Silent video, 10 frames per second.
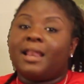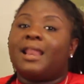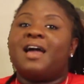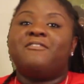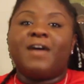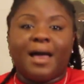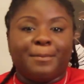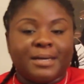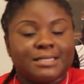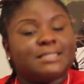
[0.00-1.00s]
Life
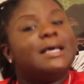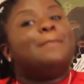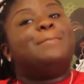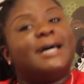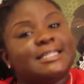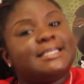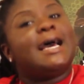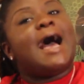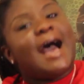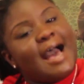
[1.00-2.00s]
happens, but
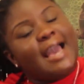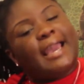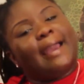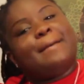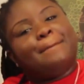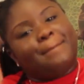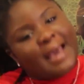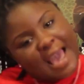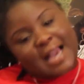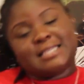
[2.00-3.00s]
I am
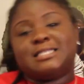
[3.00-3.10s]
back.